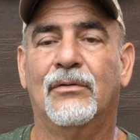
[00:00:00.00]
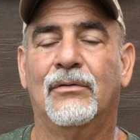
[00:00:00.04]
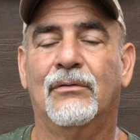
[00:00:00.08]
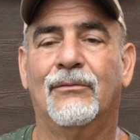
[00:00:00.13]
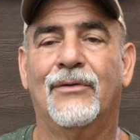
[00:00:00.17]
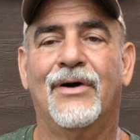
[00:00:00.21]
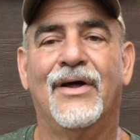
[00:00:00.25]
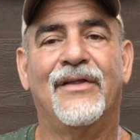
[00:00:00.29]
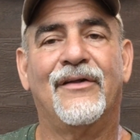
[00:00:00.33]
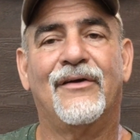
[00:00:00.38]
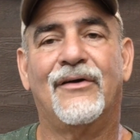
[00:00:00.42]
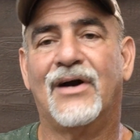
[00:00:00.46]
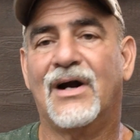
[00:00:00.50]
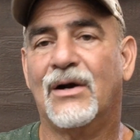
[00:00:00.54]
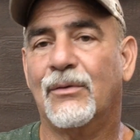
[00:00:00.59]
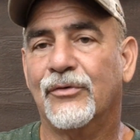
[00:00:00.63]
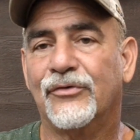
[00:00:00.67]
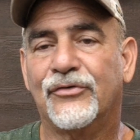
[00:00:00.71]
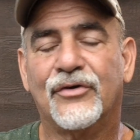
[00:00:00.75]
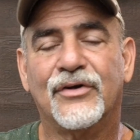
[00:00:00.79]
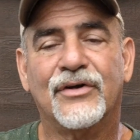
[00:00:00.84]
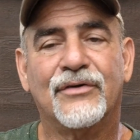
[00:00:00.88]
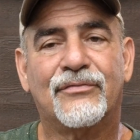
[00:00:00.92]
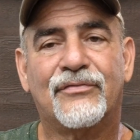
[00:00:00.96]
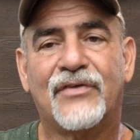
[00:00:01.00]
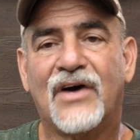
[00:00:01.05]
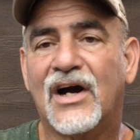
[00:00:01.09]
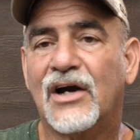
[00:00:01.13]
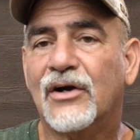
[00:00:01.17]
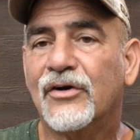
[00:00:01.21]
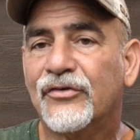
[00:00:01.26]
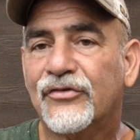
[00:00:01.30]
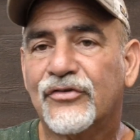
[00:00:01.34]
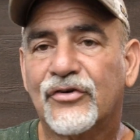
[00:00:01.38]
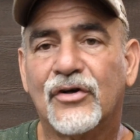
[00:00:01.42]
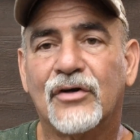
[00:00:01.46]
Whether I was on the
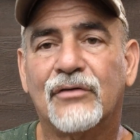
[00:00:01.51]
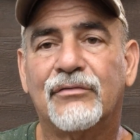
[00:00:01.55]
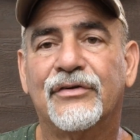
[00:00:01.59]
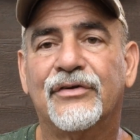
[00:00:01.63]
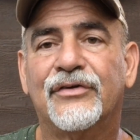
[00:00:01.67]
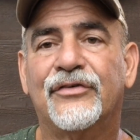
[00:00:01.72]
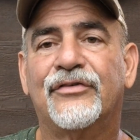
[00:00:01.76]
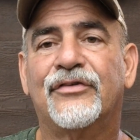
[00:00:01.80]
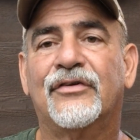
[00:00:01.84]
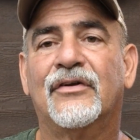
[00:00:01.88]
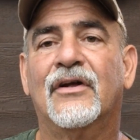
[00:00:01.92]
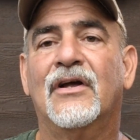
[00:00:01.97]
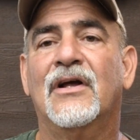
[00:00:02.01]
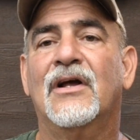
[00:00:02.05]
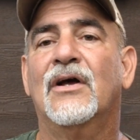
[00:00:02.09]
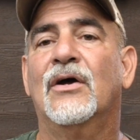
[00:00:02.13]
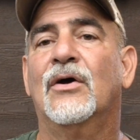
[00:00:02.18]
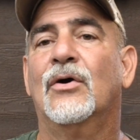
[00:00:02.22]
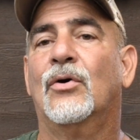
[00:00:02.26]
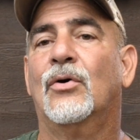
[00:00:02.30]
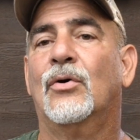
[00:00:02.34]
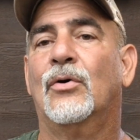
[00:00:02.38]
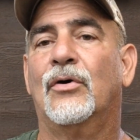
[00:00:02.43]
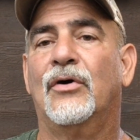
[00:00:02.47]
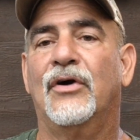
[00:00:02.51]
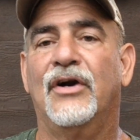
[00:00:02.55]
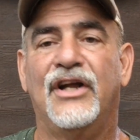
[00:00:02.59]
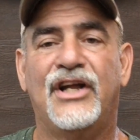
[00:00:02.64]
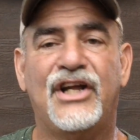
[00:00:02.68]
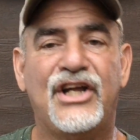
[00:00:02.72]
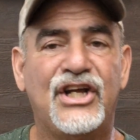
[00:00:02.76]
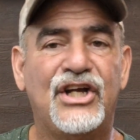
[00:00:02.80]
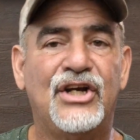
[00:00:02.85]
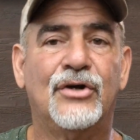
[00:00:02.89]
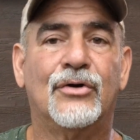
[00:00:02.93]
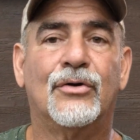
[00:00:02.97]
fire service or
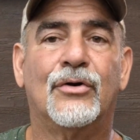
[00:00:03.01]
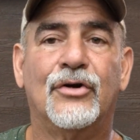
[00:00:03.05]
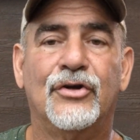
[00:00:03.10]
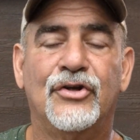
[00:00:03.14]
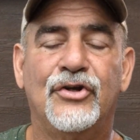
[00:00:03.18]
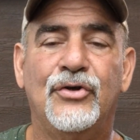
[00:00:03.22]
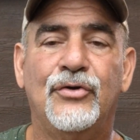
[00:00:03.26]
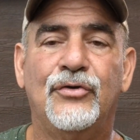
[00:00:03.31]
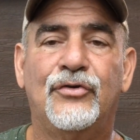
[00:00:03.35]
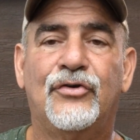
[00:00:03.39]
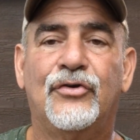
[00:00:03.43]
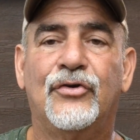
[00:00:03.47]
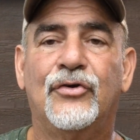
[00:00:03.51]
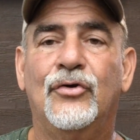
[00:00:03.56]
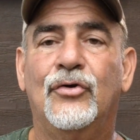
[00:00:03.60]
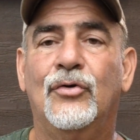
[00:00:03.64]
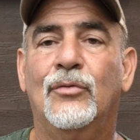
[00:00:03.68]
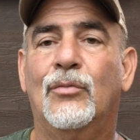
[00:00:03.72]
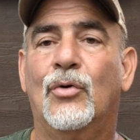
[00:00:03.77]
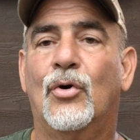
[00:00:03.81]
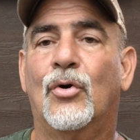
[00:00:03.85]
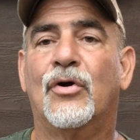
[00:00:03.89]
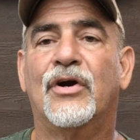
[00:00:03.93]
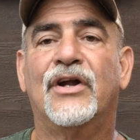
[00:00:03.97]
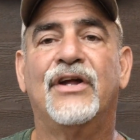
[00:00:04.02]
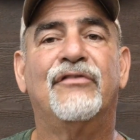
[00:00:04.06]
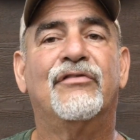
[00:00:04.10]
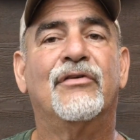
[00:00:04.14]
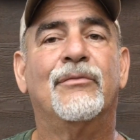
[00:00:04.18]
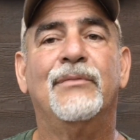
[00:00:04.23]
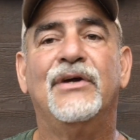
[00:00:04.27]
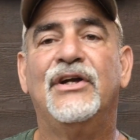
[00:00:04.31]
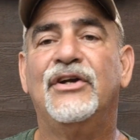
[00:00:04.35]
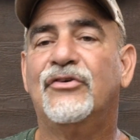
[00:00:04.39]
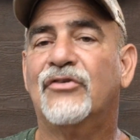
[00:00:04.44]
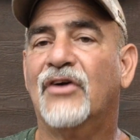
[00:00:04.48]
here on YouTube, or even
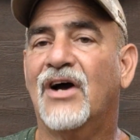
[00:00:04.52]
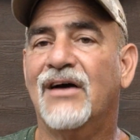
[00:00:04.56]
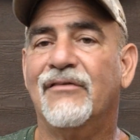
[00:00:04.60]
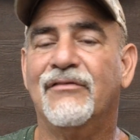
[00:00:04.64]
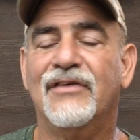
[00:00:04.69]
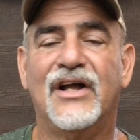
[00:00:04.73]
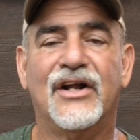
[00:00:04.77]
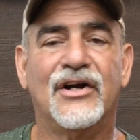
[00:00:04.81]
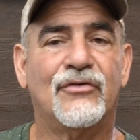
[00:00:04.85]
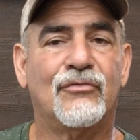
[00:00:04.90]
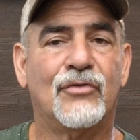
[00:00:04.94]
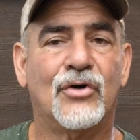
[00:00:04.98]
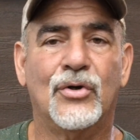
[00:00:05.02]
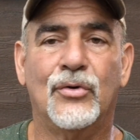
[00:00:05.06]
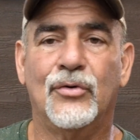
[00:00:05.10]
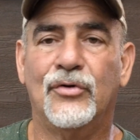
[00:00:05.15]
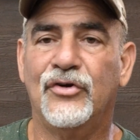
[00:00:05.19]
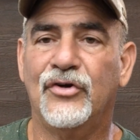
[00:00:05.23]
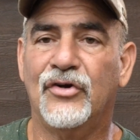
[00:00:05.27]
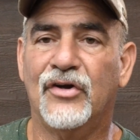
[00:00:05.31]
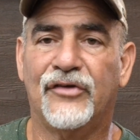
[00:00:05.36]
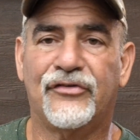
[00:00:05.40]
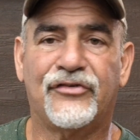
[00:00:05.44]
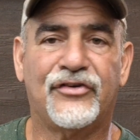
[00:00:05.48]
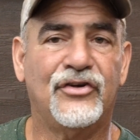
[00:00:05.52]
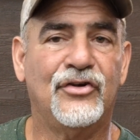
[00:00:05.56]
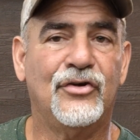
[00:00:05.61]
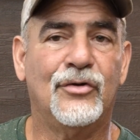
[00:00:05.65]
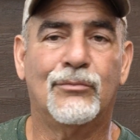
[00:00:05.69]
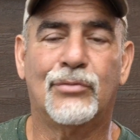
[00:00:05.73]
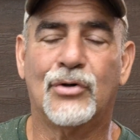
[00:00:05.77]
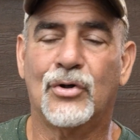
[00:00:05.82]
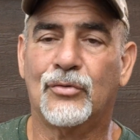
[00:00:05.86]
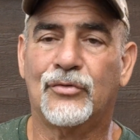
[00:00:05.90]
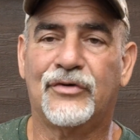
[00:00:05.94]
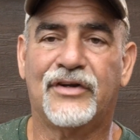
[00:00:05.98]
me driving down the road and I see you
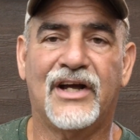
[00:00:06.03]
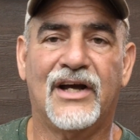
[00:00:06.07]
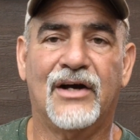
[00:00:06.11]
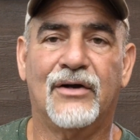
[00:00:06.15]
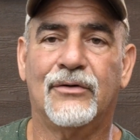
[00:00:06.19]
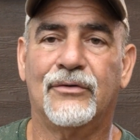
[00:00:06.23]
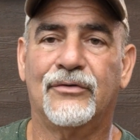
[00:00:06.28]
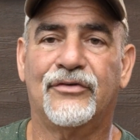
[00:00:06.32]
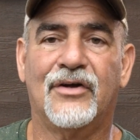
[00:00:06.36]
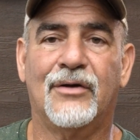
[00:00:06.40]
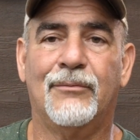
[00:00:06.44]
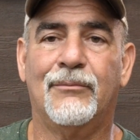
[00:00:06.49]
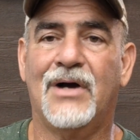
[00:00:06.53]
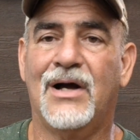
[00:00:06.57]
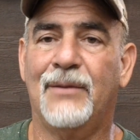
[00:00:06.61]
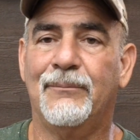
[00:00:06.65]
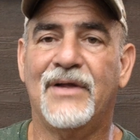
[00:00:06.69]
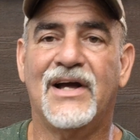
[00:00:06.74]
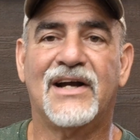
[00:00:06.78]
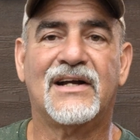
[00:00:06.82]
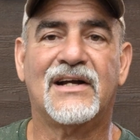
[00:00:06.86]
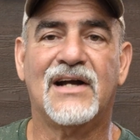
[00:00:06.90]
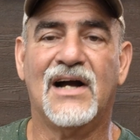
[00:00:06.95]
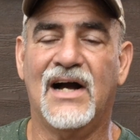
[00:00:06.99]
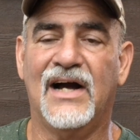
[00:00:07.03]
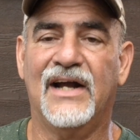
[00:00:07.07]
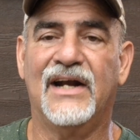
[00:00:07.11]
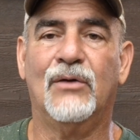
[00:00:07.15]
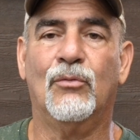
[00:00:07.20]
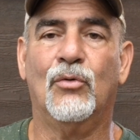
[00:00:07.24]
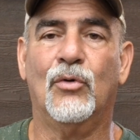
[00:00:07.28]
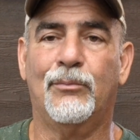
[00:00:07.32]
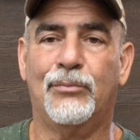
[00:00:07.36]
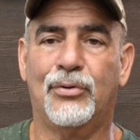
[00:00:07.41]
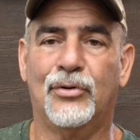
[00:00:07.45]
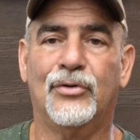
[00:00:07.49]
broke down or something, I'm that guy that
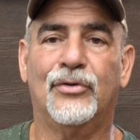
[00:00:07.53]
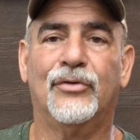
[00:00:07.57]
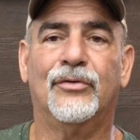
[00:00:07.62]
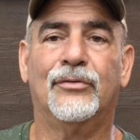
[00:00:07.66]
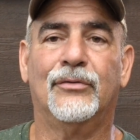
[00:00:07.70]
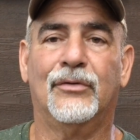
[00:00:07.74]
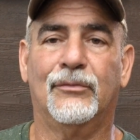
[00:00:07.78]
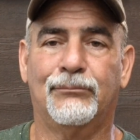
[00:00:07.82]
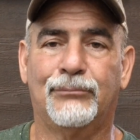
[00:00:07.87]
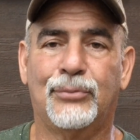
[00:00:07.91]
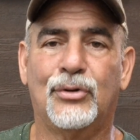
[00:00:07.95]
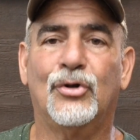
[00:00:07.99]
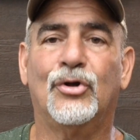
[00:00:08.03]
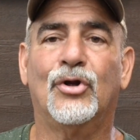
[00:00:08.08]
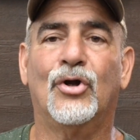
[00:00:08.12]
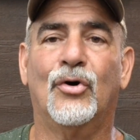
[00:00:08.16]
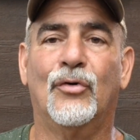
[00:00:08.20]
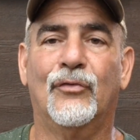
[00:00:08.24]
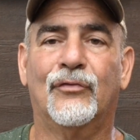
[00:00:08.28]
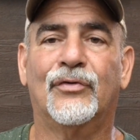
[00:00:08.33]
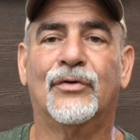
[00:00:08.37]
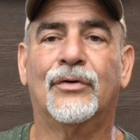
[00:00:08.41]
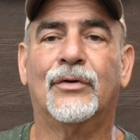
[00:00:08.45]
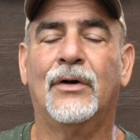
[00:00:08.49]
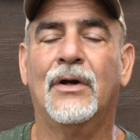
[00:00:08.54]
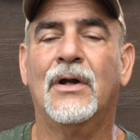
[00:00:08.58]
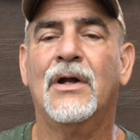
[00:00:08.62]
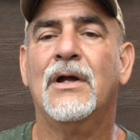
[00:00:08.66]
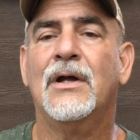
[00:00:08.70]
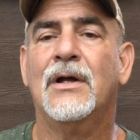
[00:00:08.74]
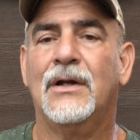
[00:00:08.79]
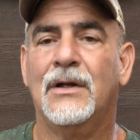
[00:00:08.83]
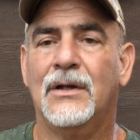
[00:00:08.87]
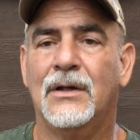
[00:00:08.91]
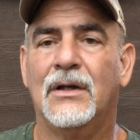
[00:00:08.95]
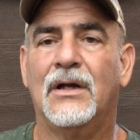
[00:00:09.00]
will pull over
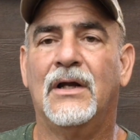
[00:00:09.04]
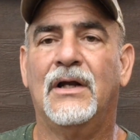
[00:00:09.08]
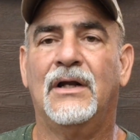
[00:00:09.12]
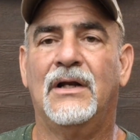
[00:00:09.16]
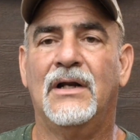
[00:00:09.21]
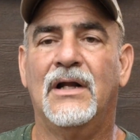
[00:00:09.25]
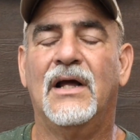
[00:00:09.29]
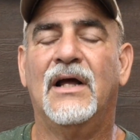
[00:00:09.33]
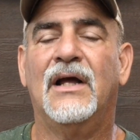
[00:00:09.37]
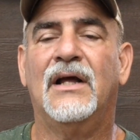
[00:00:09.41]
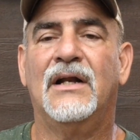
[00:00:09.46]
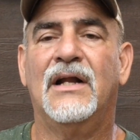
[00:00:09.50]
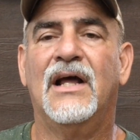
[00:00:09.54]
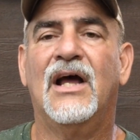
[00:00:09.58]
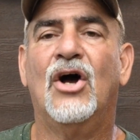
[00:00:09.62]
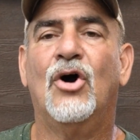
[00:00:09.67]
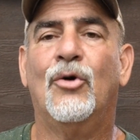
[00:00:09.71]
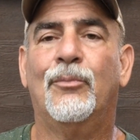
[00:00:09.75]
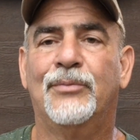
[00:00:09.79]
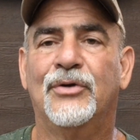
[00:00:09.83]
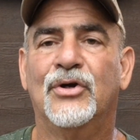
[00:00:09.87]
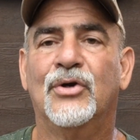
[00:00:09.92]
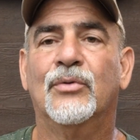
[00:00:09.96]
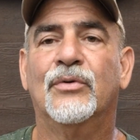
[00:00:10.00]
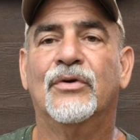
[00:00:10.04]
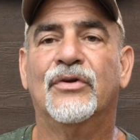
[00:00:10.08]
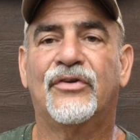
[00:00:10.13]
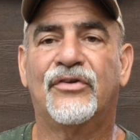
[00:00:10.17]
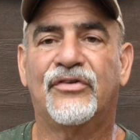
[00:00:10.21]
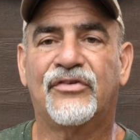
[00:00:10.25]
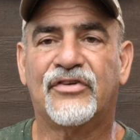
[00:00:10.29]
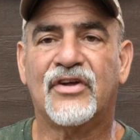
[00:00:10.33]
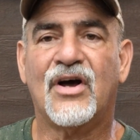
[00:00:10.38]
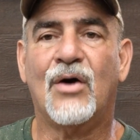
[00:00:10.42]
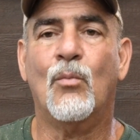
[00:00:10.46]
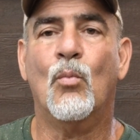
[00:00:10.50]
and help you in
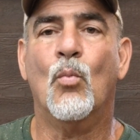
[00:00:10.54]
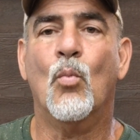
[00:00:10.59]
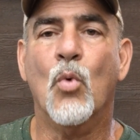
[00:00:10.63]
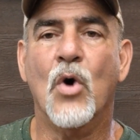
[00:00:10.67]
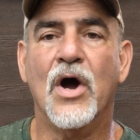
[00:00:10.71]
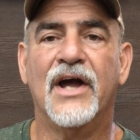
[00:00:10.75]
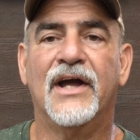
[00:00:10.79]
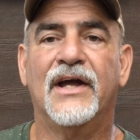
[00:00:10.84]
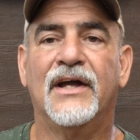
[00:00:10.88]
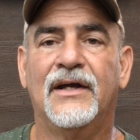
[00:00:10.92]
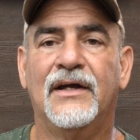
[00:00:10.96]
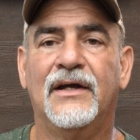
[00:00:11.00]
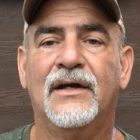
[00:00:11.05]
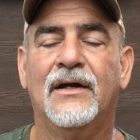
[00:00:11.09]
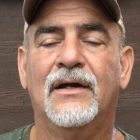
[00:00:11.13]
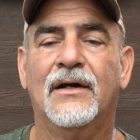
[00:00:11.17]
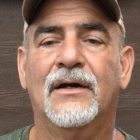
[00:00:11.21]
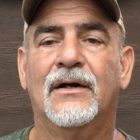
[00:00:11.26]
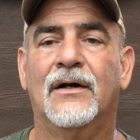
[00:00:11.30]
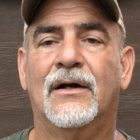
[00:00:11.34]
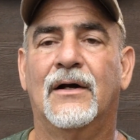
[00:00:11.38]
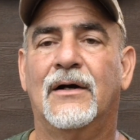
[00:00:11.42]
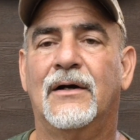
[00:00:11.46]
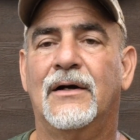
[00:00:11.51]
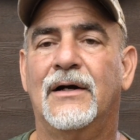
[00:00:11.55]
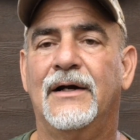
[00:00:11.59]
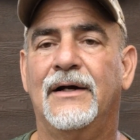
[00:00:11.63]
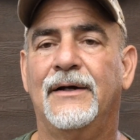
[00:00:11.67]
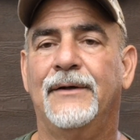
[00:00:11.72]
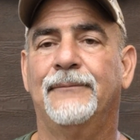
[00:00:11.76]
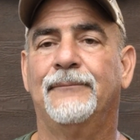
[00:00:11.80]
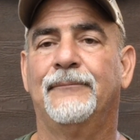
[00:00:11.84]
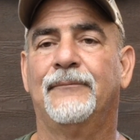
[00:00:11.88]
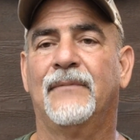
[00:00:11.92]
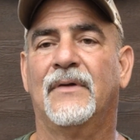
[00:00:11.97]
some way, all right?